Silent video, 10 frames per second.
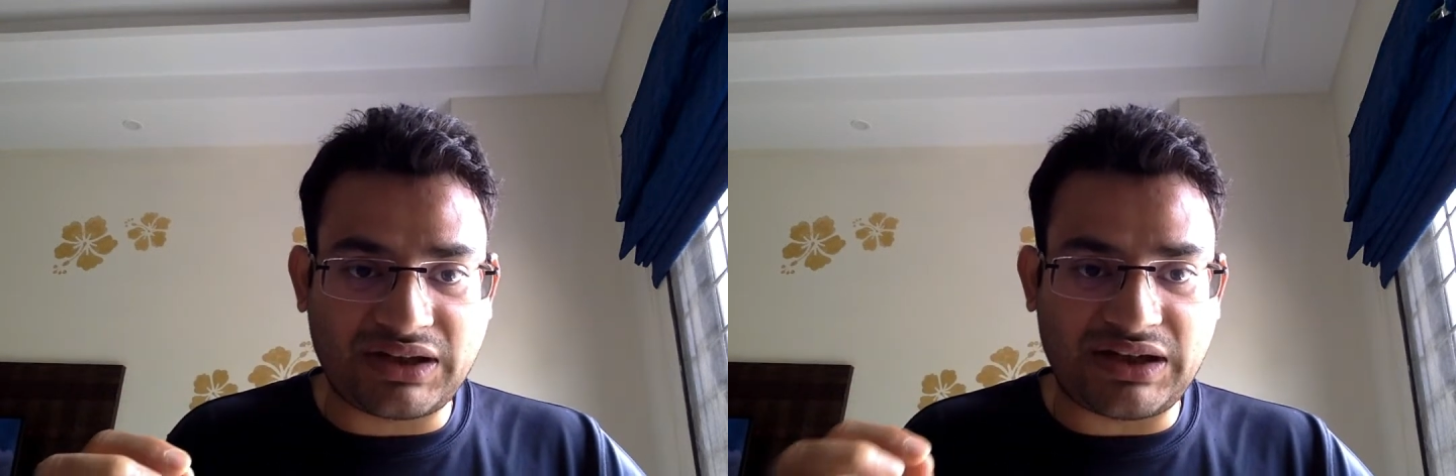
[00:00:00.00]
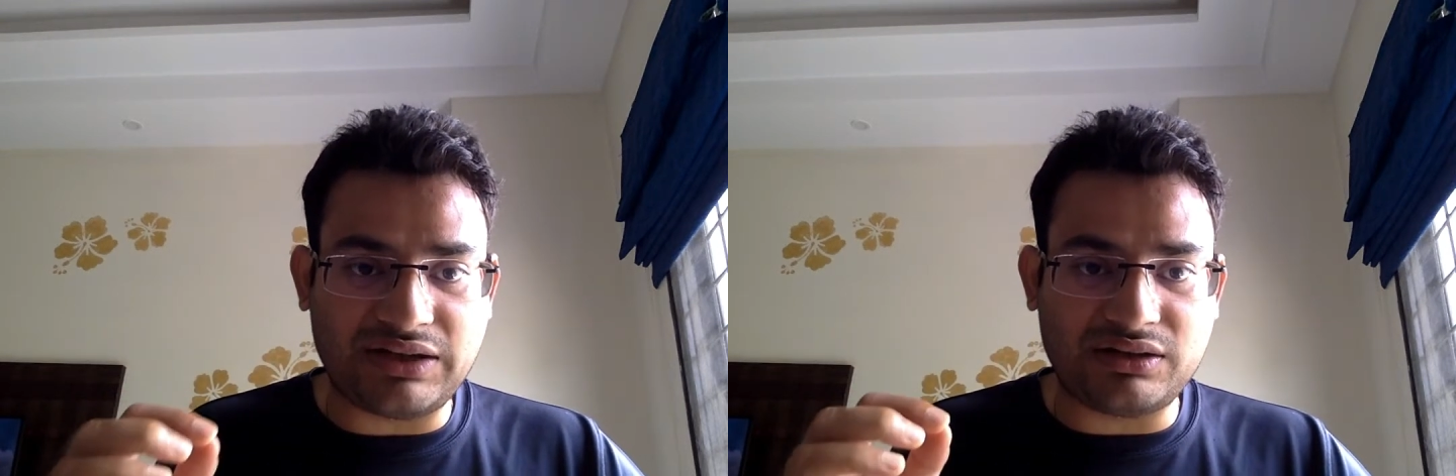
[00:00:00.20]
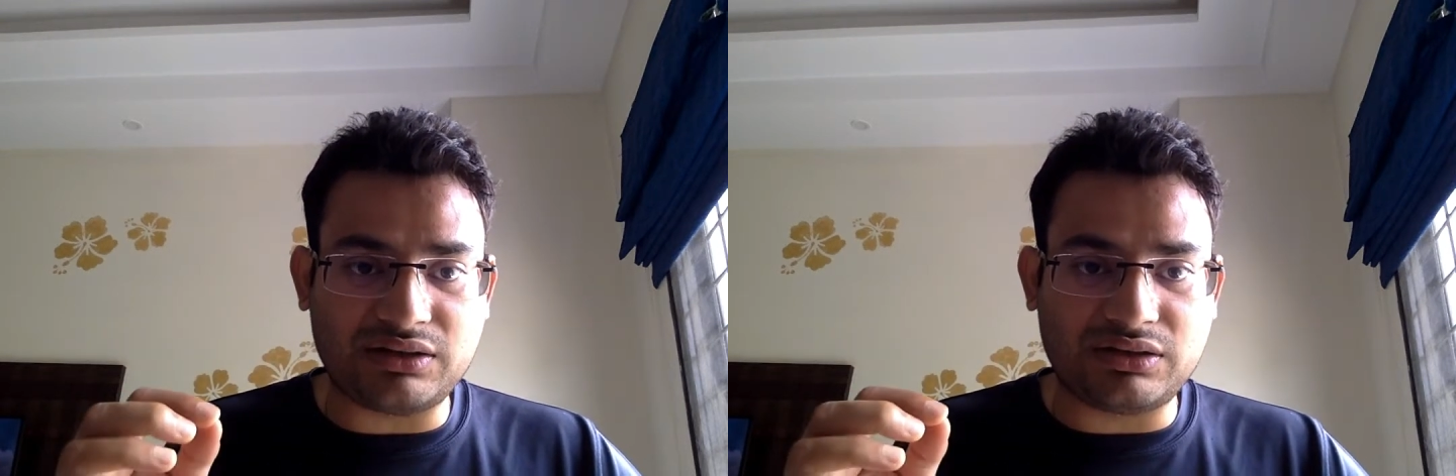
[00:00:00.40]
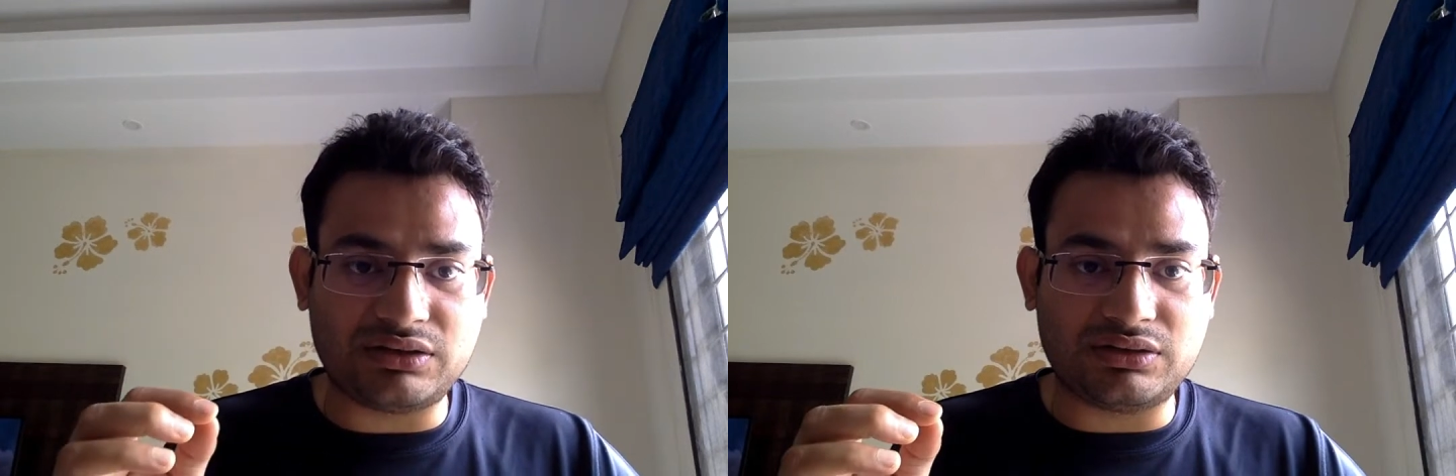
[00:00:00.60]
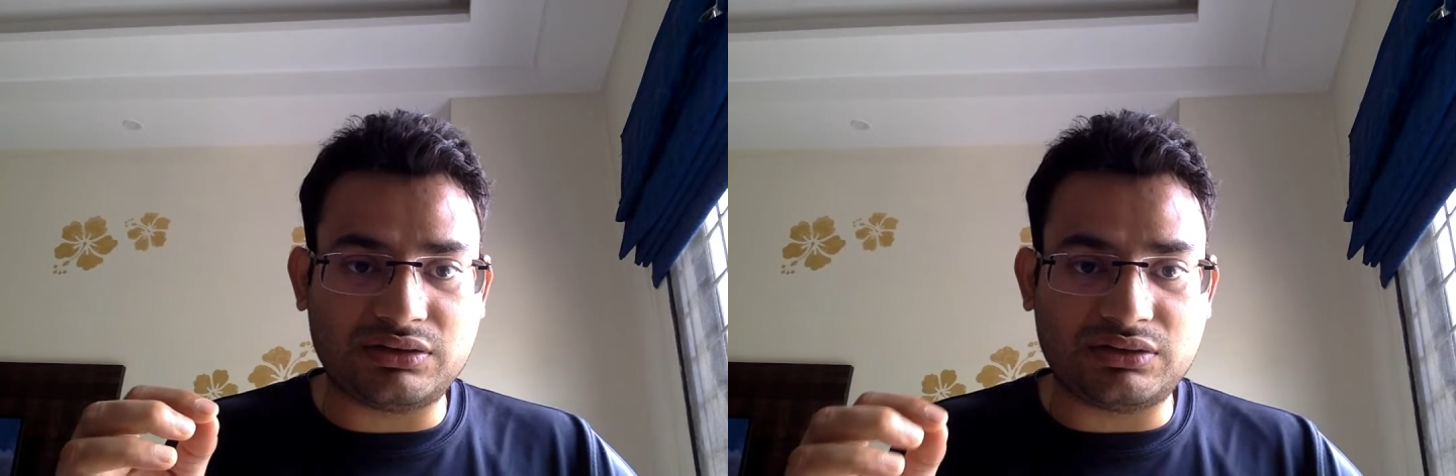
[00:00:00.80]
and
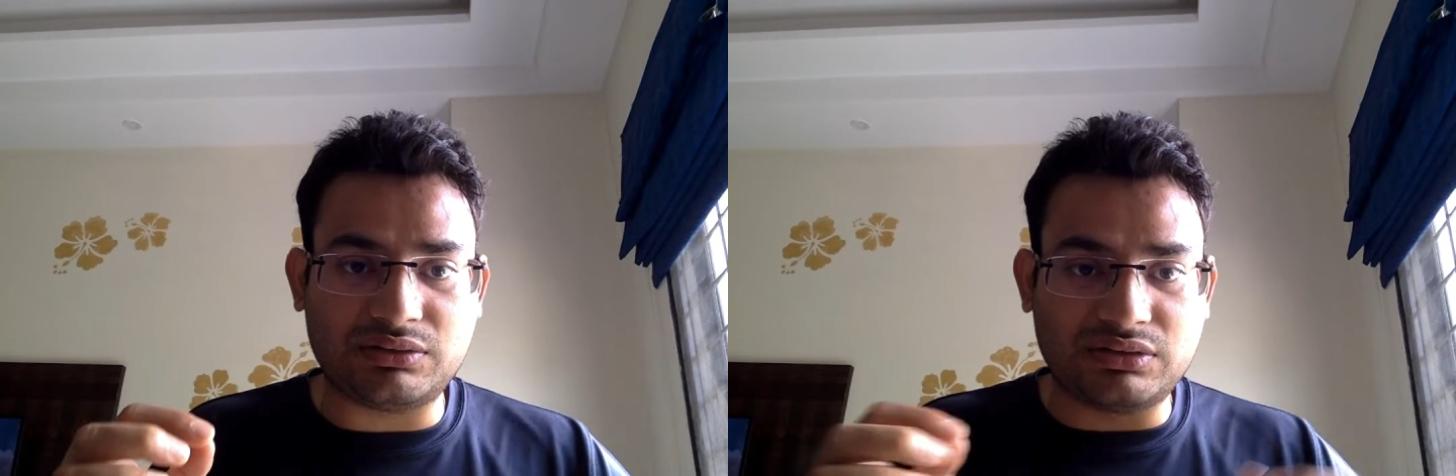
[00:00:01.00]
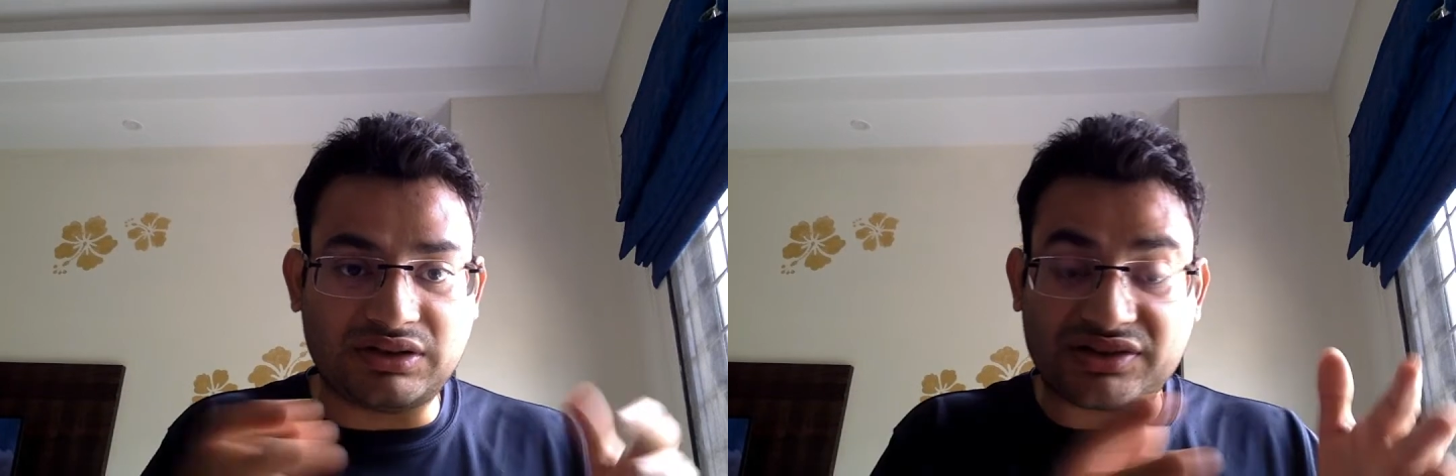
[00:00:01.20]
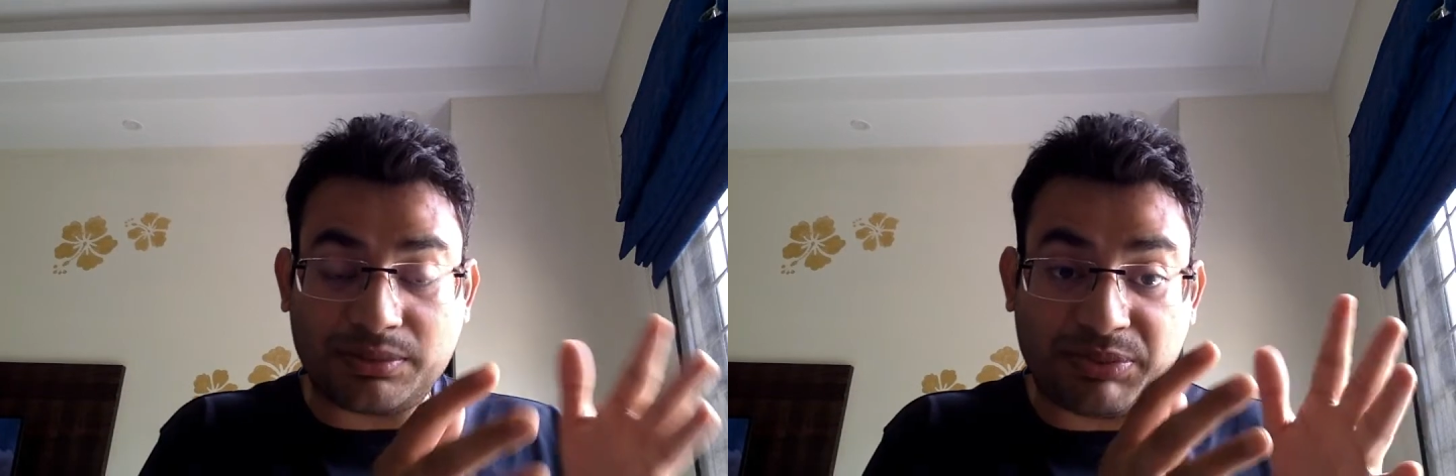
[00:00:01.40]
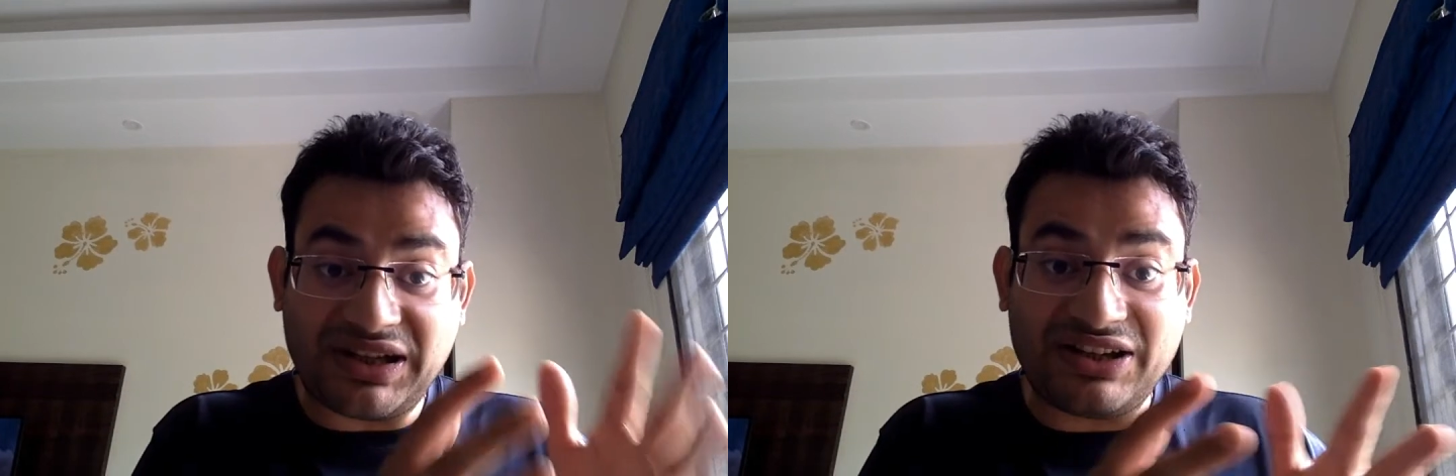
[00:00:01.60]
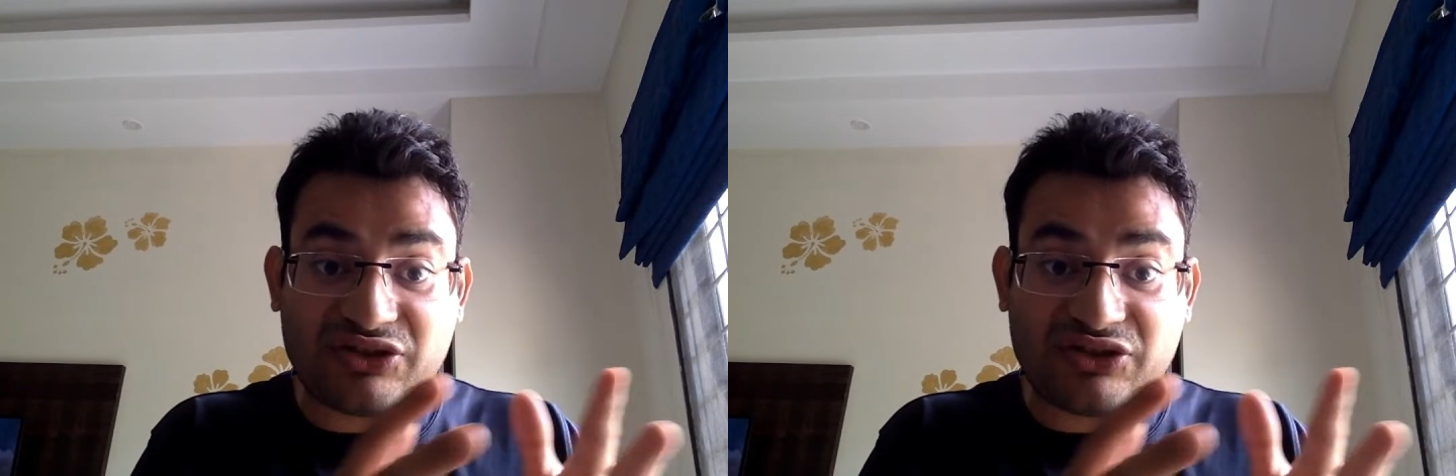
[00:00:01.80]
the supply